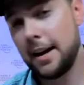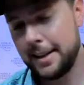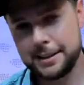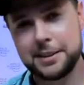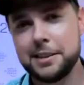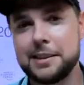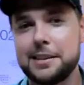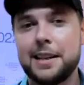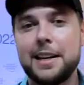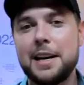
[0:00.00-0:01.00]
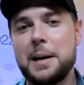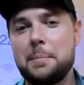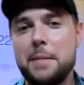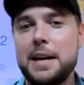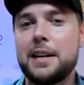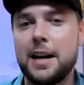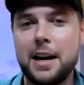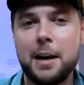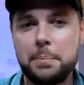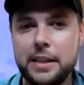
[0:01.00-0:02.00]
finances make a,
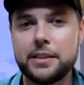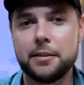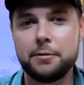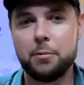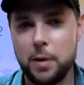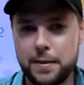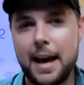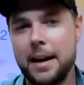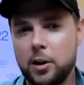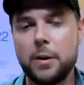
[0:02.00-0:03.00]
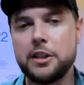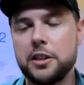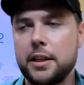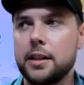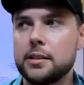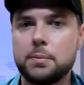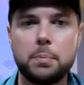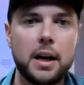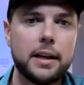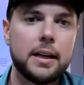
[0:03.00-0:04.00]
a piece of what that equation is.
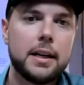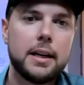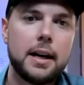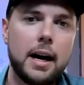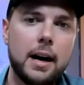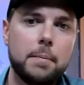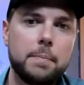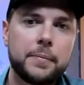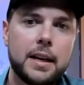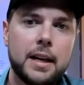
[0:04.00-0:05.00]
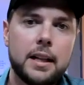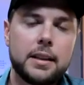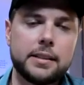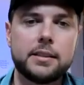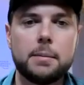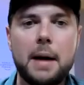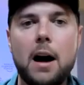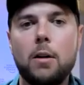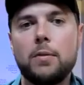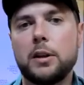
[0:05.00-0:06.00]
But um, this is
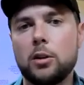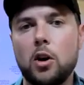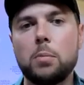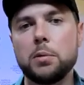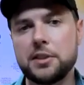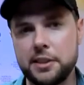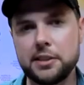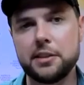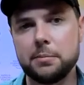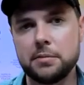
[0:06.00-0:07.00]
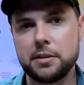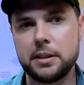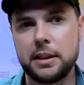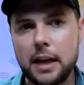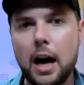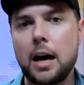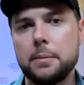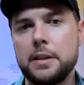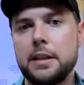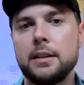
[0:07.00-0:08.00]
about the global systems, the
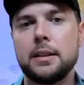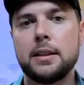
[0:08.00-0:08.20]
economy,